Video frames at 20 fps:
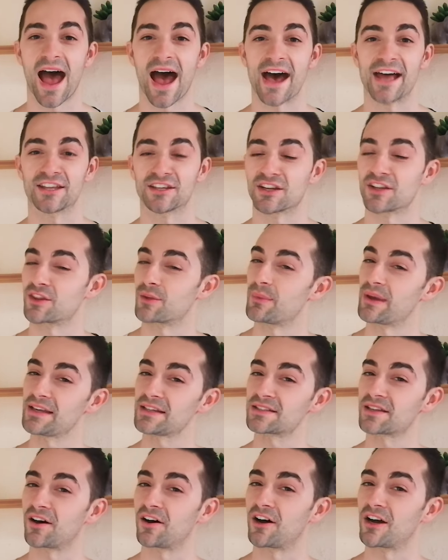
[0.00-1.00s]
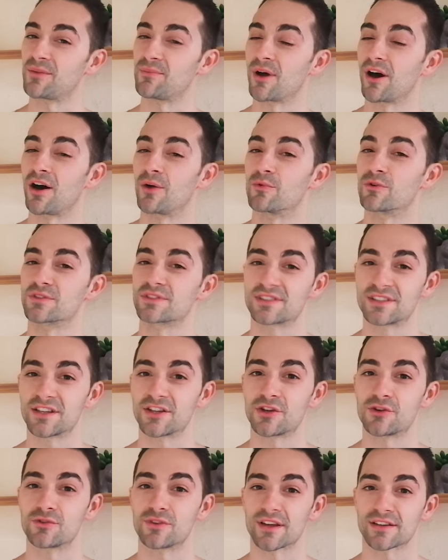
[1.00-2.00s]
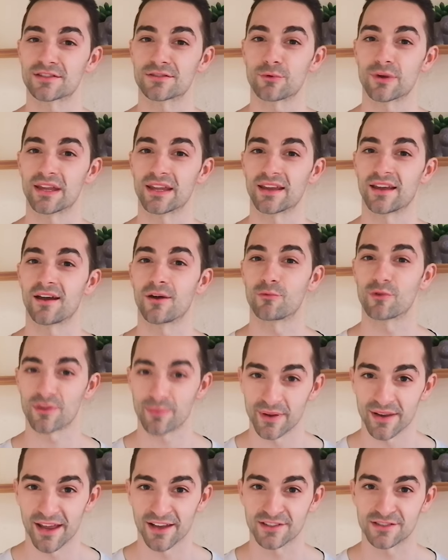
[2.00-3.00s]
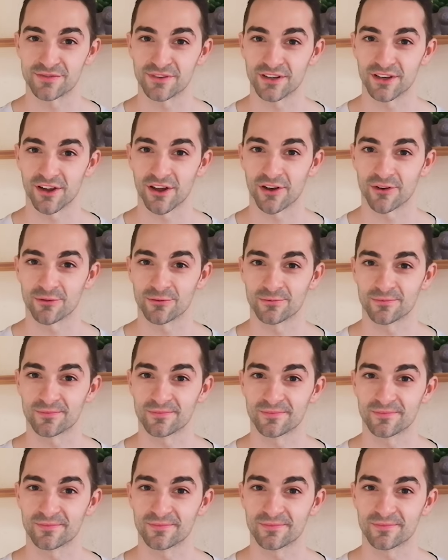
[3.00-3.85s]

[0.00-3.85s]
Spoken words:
And in the meantime, I will see you next week with my next video.